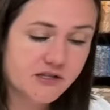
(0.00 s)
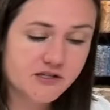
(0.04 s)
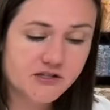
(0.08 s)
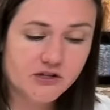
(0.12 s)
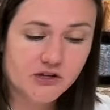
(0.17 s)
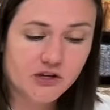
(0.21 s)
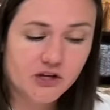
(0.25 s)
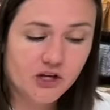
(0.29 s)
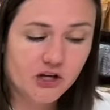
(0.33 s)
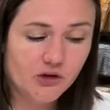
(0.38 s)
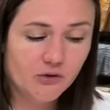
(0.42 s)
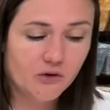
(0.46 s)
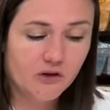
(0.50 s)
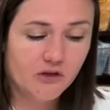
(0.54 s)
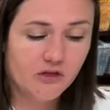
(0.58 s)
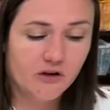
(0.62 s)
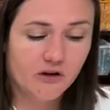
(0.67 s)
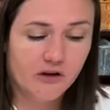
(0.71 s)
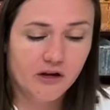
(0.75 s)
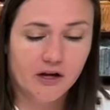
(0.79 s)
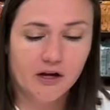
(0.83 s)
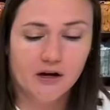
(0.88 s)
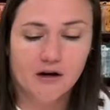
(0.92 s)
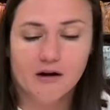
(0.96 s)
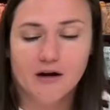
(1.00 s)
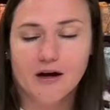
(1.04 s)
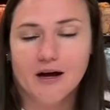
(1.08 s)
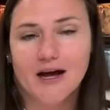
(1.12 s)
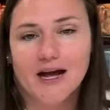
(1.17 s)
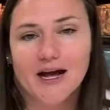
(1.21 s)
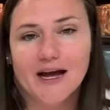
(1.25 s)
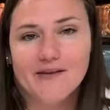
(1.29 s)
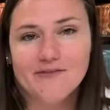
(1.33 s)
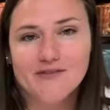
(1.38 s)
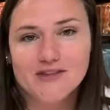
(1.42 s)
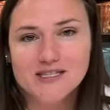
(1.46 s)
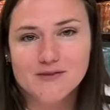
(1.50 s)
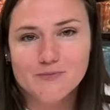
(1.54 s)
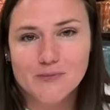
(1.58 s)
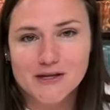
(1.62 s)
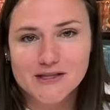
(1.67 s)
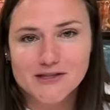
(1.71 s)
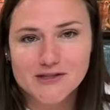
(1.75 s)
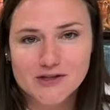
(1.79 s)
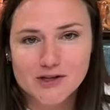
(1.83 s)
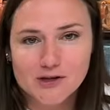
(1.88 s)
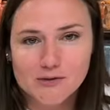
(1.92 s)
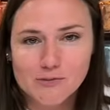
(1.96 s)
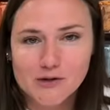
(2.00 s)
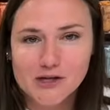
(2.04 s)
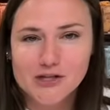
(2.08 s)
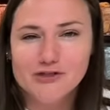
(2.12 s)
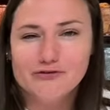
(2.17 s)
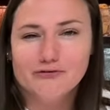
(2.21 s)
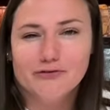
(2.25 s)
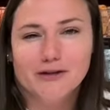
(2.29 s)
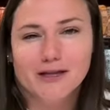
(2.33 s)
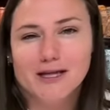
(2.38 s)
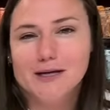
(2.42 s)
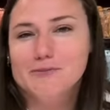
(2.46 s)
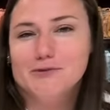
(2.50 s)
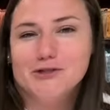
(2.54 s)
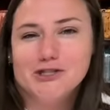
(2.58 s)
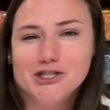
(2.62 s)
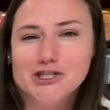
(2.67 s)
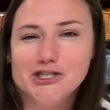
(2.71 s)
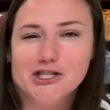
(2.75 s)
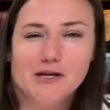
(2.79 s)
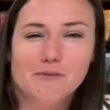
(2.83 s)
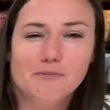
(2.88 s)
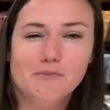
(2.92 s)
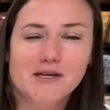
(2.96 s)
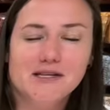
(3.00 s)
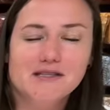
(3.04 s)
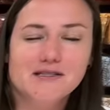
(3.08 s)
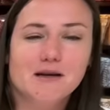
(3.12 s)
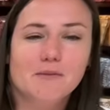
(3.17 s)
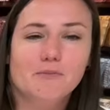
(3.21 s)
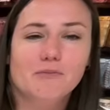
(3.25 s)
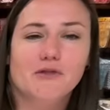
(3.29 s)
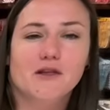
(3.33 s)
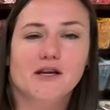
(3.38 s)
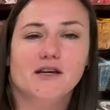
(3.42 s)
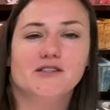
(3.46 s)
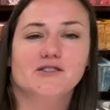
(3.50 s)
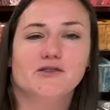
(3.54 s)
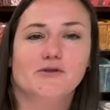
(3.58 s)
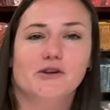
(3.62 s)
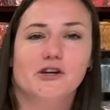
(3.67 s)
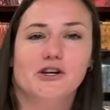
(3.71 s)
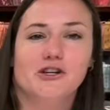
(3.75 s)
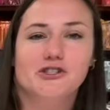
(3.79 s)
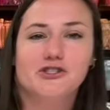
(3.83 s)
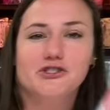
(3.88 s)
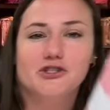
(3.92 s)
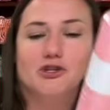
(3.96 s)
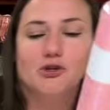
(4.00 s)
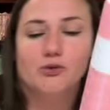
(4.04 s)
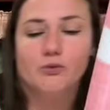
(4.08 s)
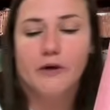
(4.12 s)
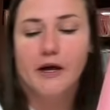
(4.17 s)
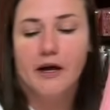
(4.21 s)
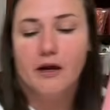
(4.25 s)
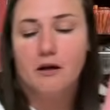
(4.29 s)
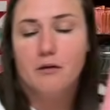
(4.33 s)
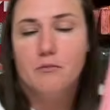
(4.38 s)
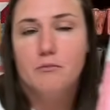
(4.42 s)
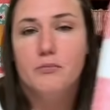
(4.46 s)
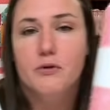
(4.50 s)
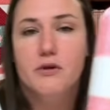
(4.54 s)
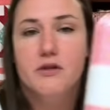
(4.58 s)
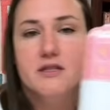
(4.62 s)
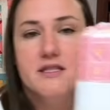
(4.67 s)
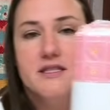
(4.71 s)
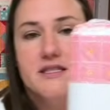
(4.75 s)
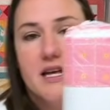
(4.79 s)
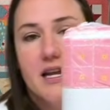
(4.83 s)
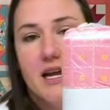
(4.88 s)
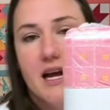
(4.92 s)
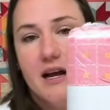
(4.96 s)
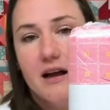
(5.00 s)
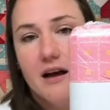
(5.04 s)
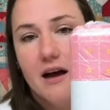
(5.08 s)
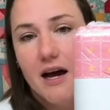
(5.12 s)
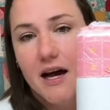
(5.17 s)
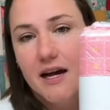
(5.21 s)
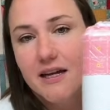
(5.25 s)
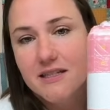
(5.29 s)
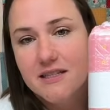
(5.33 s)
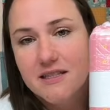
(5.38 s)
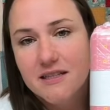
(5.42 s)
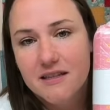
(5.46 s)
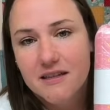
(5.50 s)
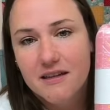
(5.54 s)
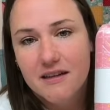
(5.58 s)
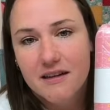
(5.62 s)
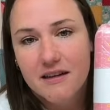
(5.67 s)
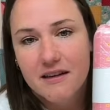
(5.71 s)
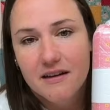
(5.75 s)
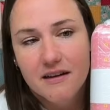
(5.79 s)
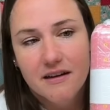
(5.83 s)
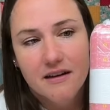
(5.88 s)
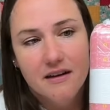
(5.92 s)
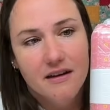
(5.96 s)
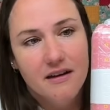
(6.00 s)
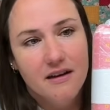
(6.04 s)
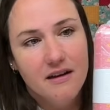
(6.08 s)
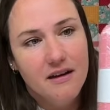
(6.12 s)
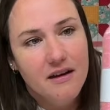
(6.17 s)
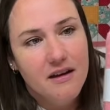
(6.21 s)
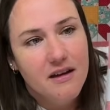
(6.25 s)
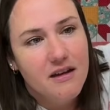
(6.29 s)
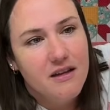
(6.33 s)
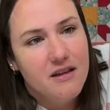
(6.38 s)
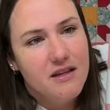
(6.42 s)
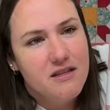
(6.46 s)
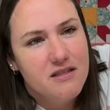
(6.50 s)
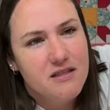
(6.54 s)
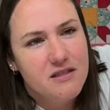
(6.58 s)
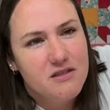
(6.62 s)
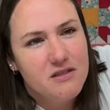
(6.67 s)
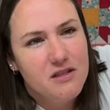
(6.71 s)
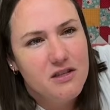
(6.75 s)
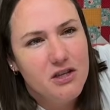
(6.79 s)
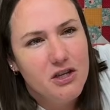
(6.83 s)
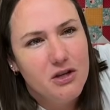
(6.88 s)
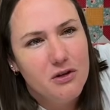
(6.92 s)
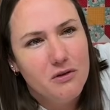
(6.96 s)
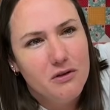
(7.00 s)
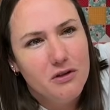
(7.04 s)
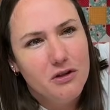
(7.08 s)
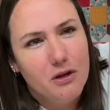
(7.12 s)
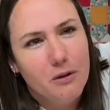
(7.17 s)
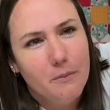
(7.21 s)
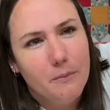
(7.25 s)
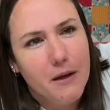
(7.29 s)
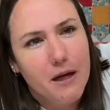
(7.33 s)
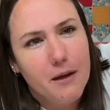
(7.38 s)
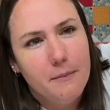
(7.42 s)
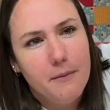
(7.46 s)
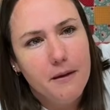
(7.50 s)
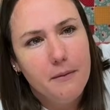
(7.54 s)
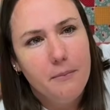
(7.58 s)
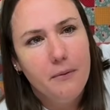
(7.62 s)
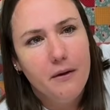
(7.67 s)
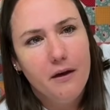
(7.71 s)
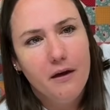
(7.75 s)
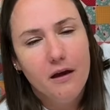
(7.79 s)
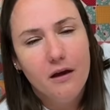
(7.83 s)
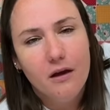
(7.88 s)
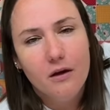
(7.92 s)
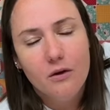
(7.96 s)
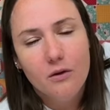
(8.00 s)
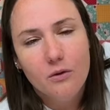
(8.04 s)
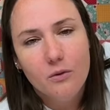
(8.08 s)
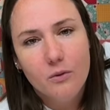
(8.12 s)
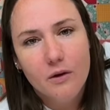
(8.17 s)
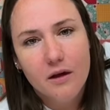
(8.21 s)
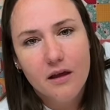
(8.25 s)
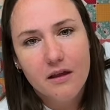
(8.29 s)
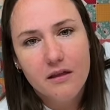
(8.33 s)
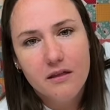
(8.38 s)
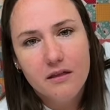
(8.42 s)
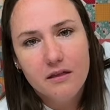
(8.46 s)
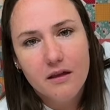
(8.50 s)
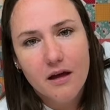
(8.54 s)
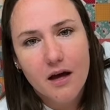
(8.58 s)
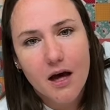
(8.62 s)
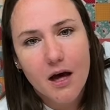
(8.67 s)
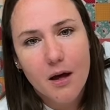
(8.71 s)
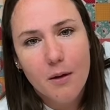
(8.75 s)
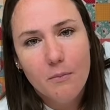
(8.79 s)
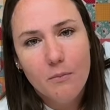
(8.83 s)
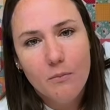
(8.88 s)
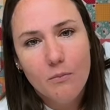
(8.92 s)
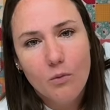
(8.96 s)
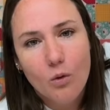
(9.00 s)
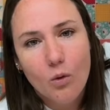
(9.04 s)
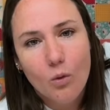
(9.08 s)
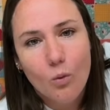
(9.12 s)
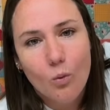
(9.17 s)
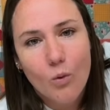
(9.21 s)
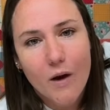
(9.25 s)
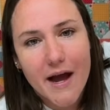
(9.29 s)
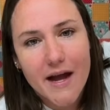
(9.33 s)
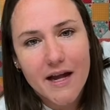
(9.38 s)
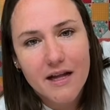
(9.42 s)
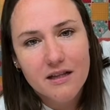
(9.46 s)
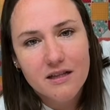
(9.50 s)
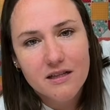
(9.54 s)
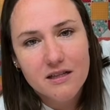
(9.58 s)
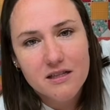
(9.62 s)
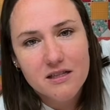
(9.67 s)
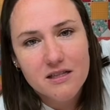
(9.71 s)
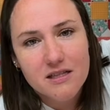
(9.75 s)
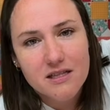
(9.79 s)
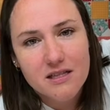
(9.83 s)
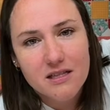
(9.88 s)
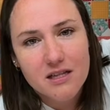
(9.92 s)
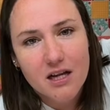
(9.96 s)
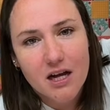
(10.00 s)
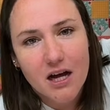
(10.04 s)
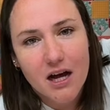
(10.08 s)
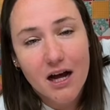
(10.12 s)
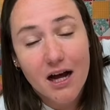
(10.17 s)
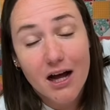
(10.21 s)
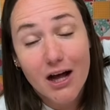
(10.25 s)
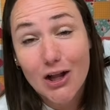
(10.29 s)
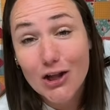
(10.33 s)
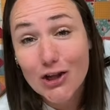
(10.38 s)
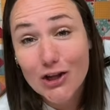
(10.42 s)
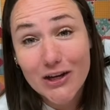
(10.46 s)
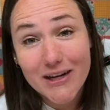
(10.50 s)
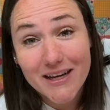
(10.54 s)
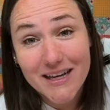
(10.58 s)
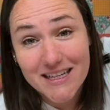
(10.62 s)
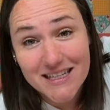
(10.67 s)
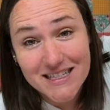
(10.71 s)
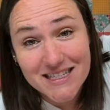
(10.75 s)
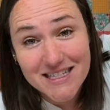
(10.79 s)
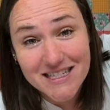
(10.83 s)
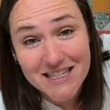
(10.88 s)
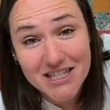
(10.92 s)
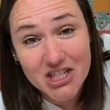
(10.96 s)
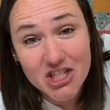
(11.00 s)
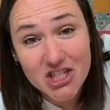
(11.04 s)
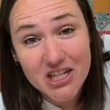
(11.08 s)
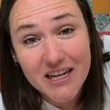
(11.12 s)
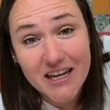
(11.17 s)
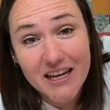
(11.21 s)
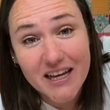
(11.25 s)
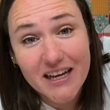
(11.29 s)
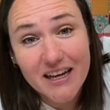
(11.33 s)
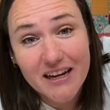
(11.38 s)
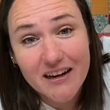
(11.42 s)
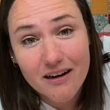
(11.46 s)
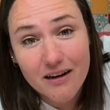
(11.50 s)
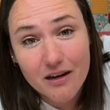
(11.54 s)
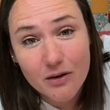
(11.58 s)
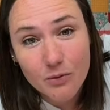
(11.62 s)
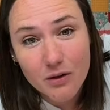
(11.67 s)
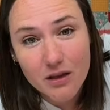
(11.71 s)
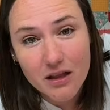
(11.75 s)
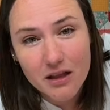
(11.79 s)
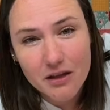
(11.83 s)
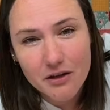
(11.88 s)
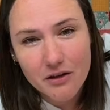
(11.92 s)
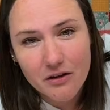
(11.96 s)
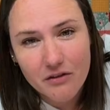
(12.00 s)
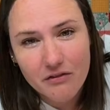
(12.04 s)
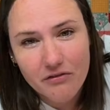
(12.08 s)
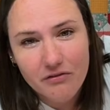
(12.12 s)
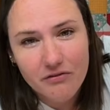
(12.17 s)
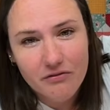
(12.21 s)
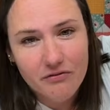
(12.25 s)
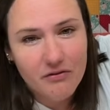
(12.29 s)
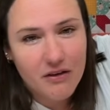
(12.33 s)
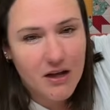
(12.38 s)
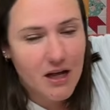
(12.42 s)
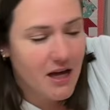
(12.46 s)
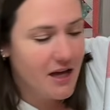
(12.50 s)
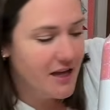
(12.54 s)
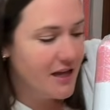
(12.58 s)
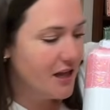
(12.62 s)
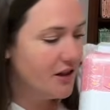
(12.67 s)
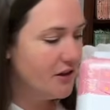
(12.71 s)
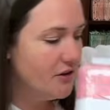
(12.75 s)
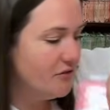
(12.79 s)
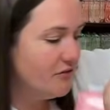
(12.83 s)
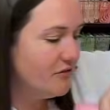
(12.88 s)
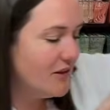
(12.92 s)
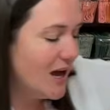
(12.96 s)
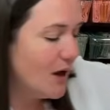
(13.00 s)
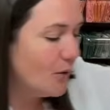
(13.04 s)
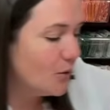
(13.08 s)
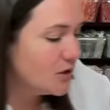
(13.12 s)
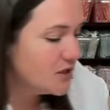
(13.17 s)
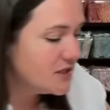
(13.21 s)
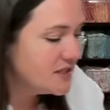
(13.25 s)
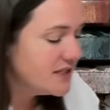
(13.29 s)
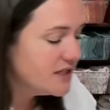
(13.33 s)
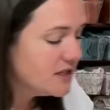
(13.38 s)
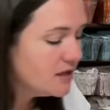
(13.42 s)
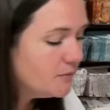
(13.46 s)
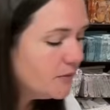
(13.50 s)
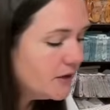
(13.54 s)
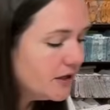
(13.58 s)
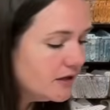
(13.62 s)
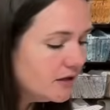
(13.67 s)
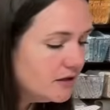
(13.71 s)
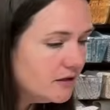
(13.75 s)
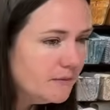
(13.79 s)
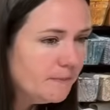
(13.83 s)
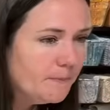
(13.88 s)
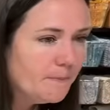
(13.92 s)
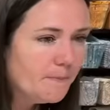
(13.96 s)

they're cute and they're here. I have to spend so much for them to ship me something. So here's 2 random bolts that I got. This is a cute little baby pink with white looking stitching here with little yellow flowers in the middle.